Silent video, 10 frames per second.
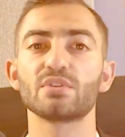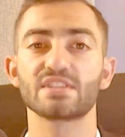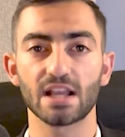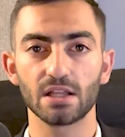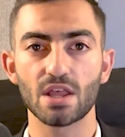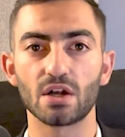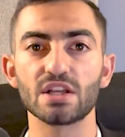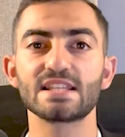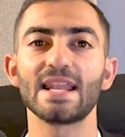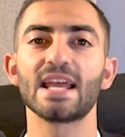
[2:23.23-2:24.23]
the second layer
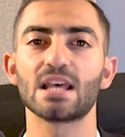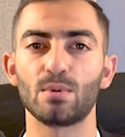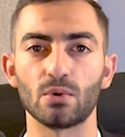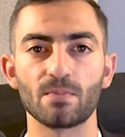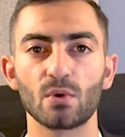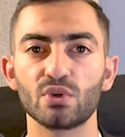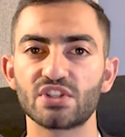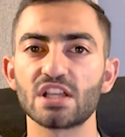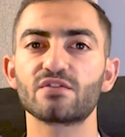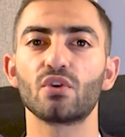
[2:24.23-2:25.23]
is NIW, which
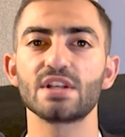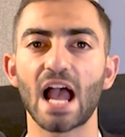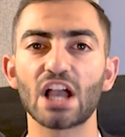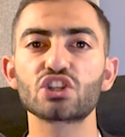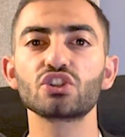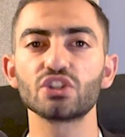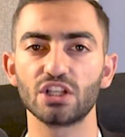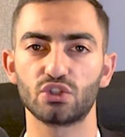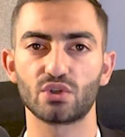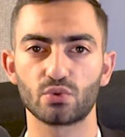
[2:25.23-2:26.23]
stands for National
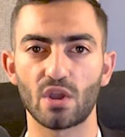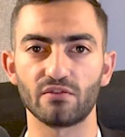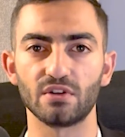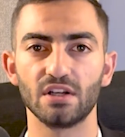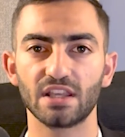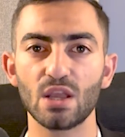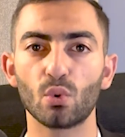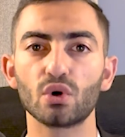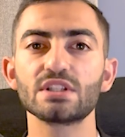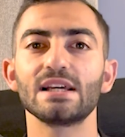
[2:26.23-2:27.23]
Interest Waiver.
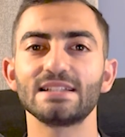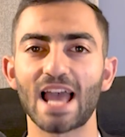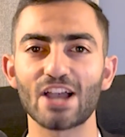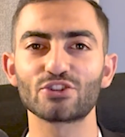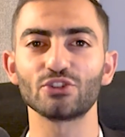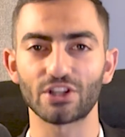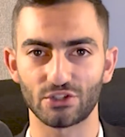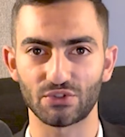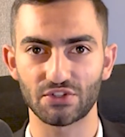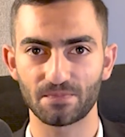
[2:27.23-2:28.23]
Keyword, national
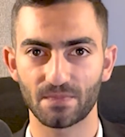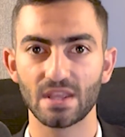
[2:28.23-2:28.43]
interest.